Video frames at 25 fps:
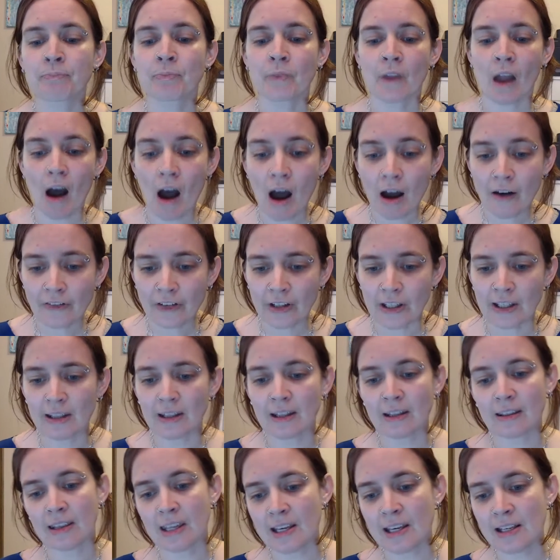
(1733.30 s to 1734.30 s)

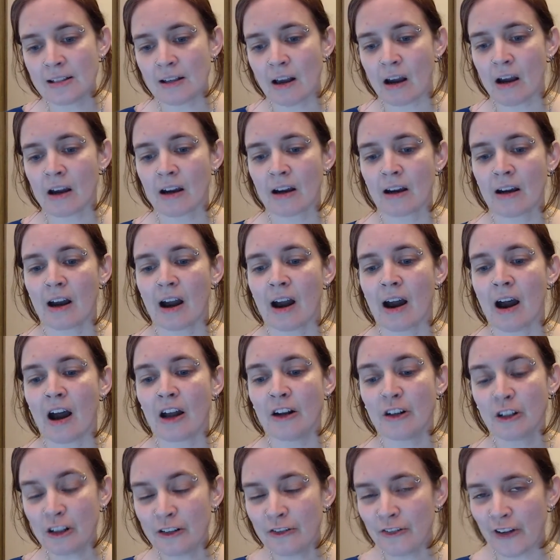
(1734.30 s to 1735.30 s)
Often, these are
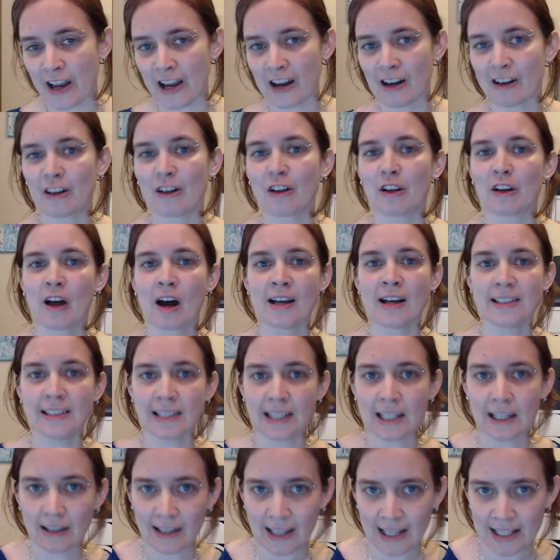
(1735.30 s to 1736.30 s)
underfired
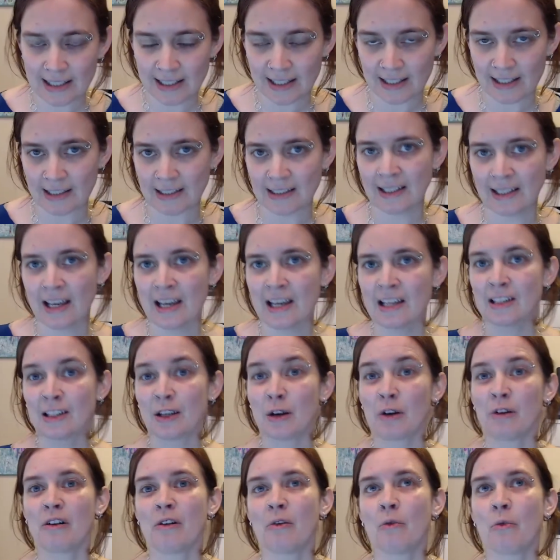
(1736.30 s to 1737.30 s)
glossy glazes.
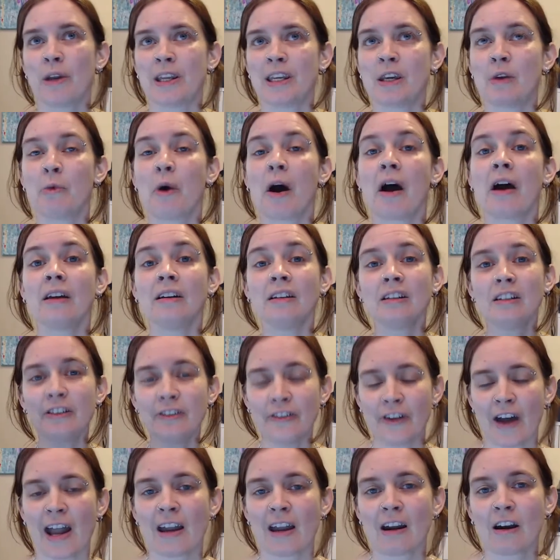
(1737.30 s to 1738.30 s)
So when you
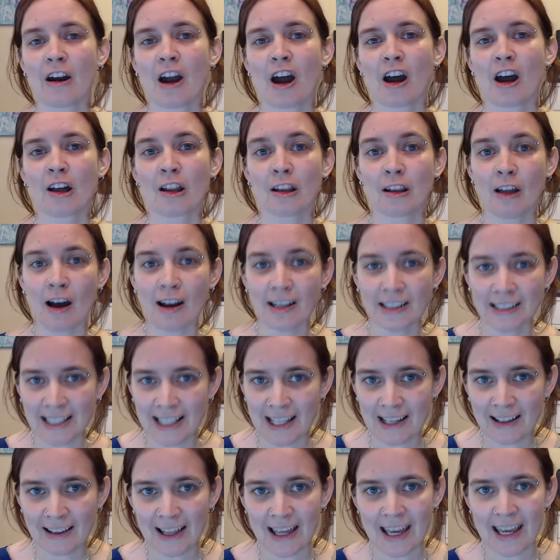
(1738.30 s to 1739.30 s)
underfire a
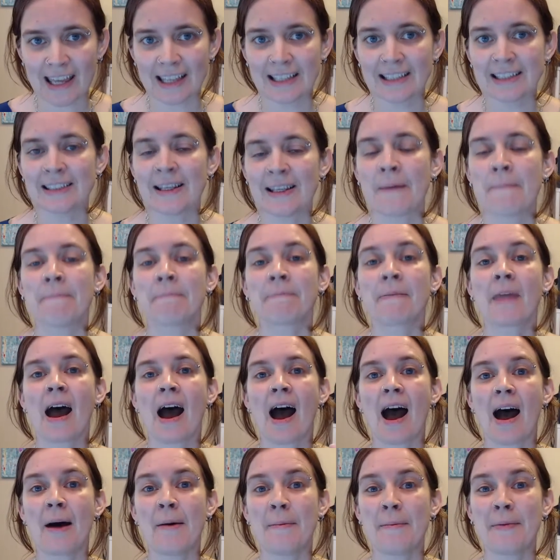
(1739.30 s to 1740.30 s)
glossy glaze,
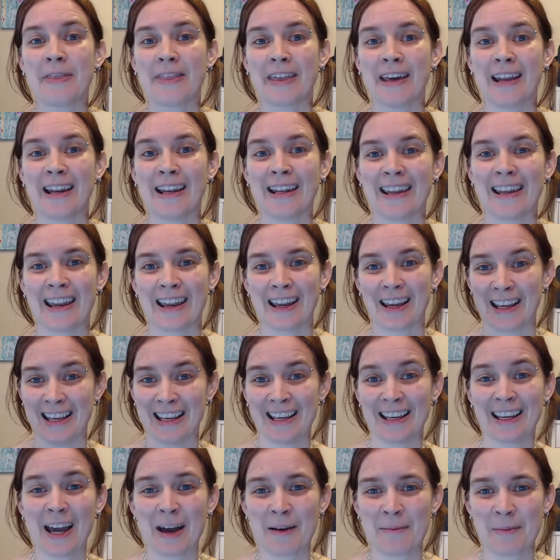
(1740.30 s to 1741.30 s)
then it
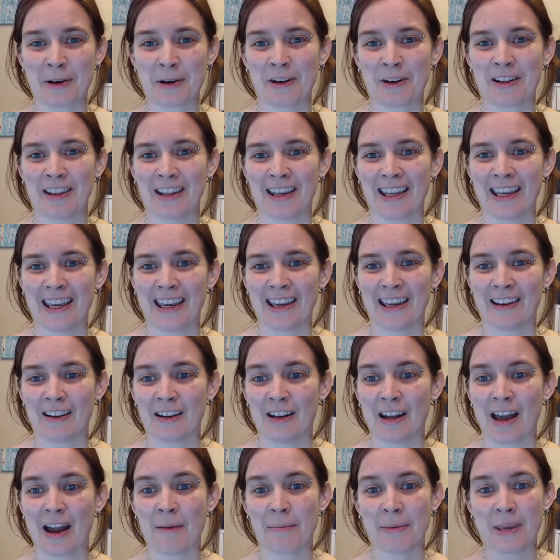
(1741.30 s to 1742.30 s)
can come out of the
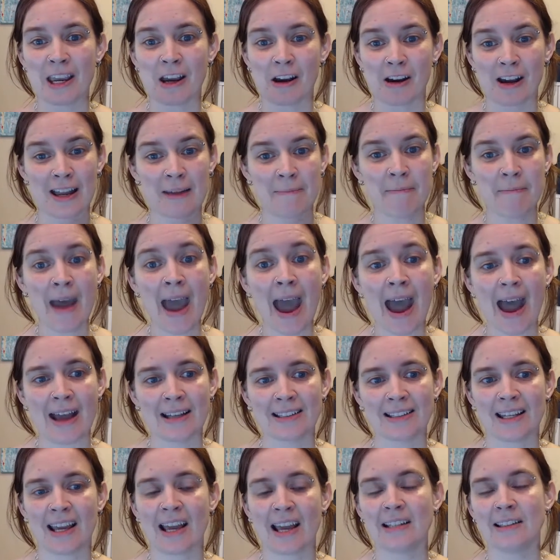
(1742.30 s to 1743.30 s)
kiln appearing
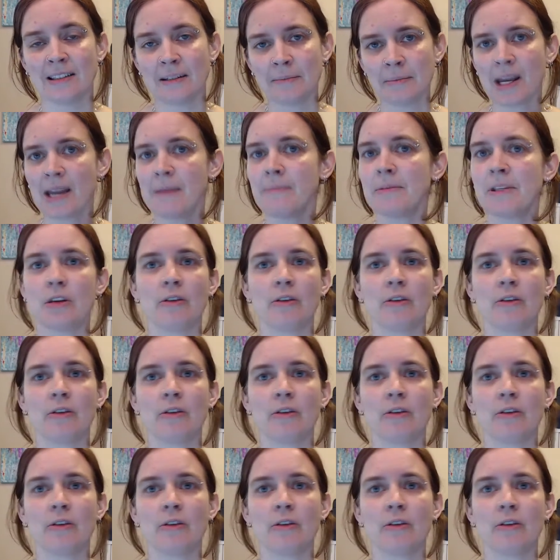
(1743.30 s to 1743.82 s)
matte. And sometimes you